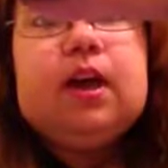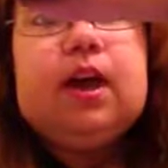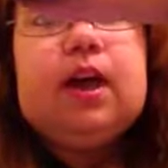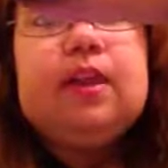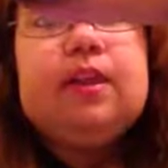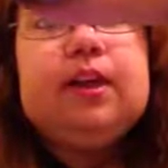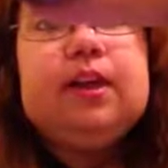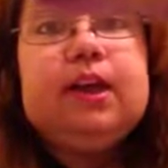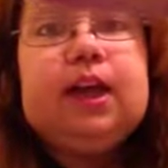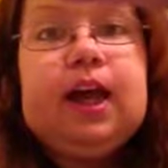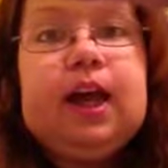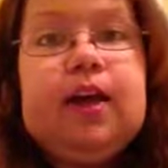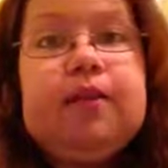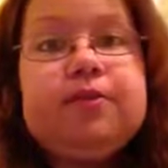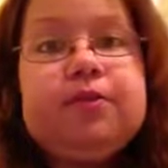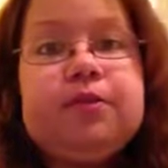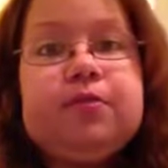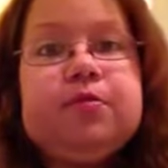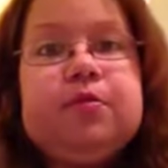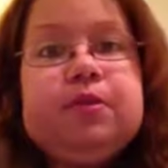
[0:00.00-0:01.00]
and then
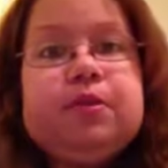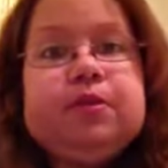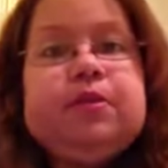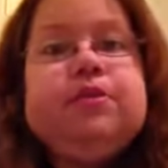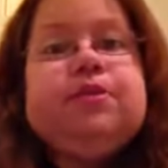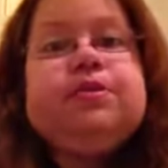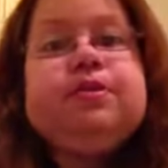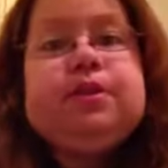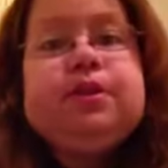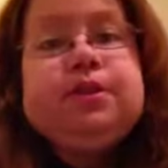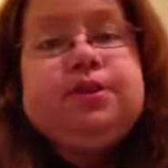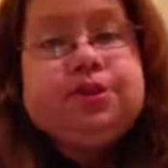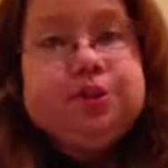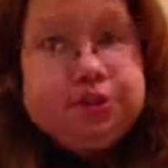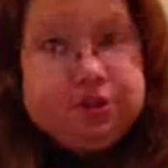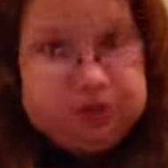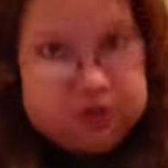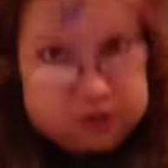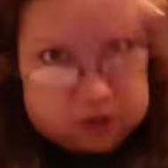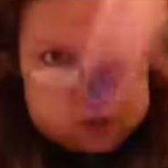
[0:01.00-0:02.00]
afterwards it
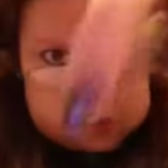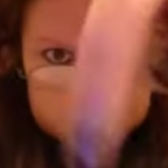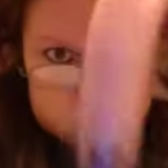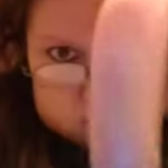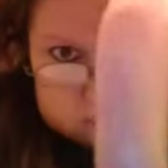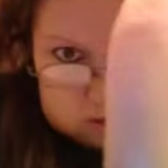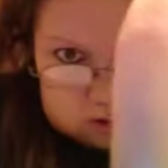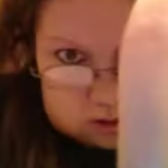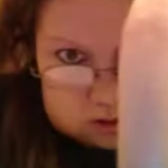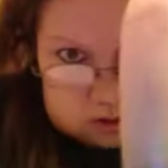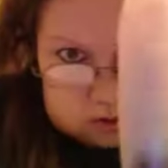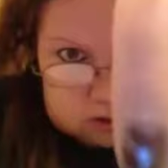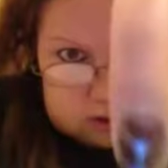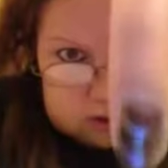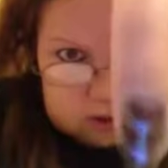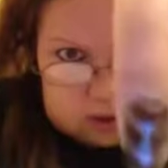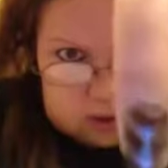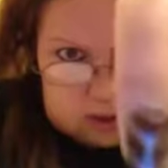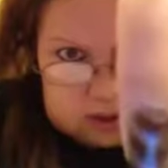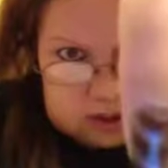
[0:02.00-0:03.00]
should look like